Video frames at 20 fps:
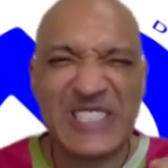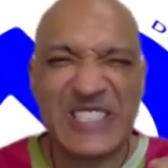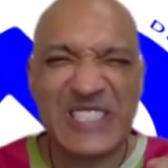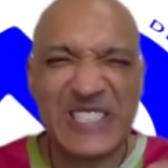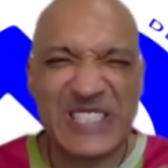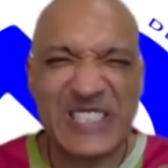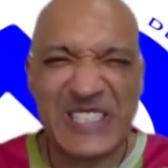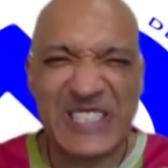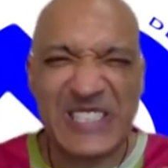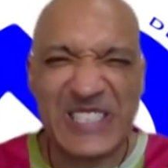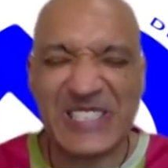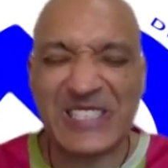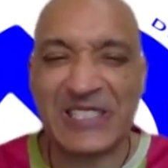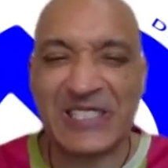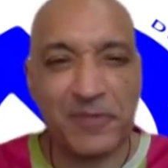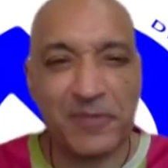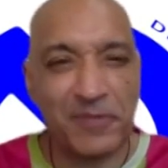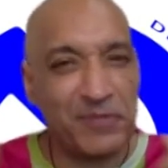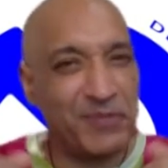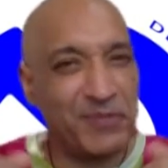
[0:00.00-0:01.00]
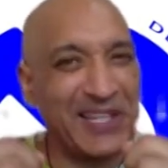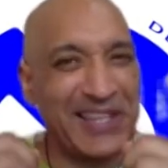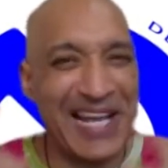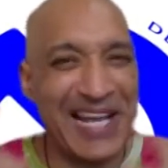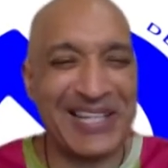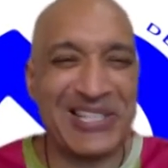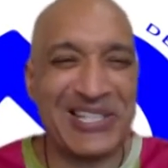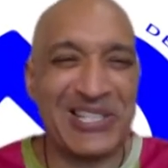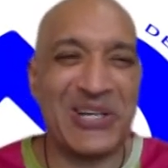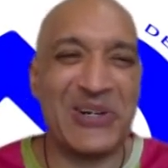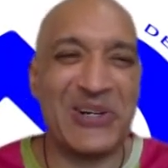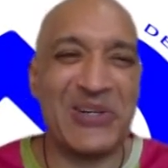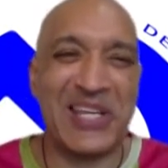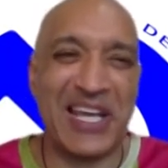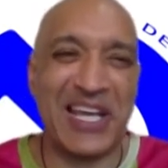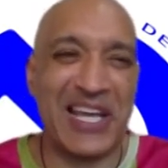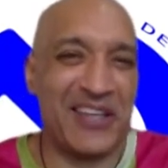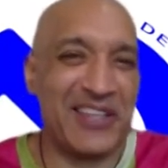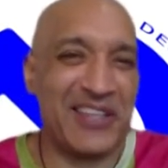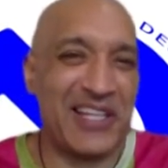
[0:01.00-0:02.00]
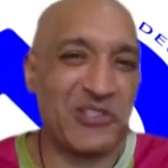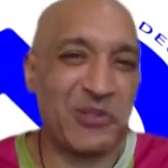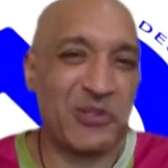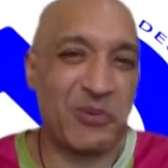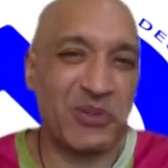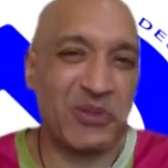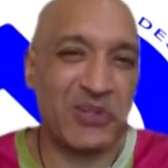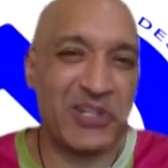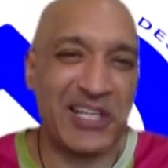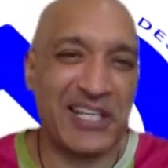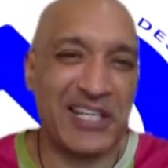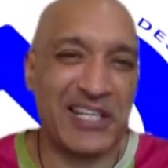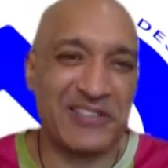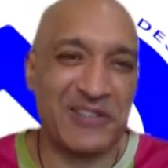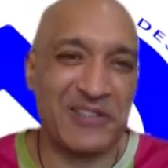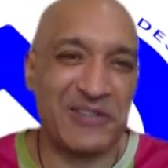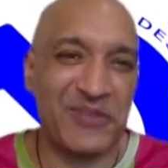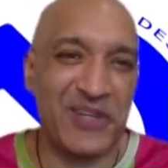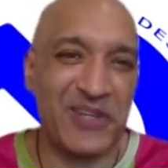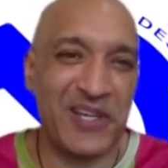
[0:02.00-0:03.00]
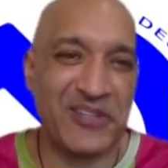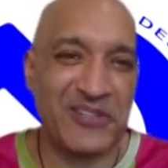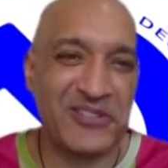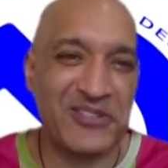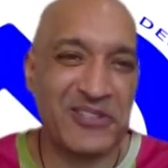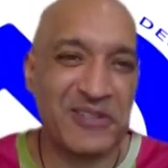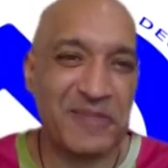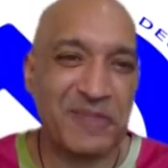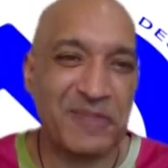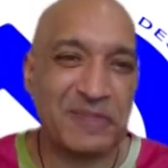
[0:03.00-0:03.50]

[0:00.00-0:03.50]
But that's okay. That's a really easy fix.